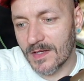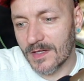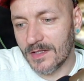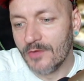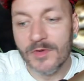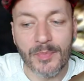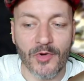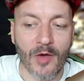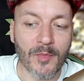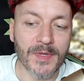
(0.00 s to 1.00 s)
You will
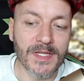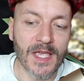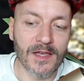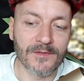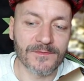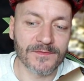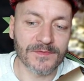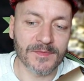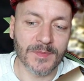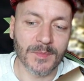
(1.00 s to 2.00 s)
probably have
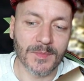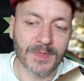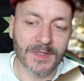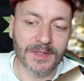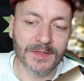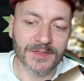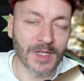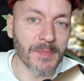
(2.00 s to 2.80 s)
some